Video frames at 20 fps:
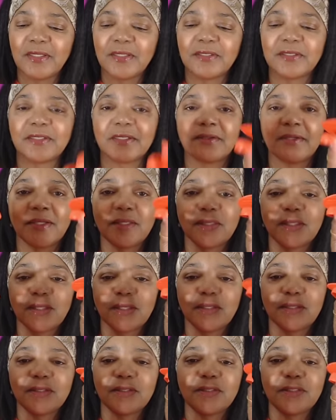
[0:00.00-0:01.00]
So I
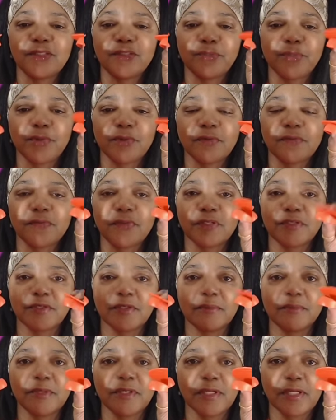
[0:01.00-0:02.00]
thought this is perfect. So
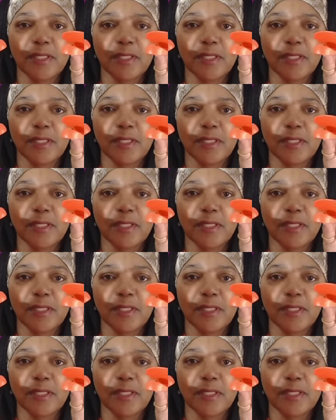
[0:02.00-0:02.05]
I'm going to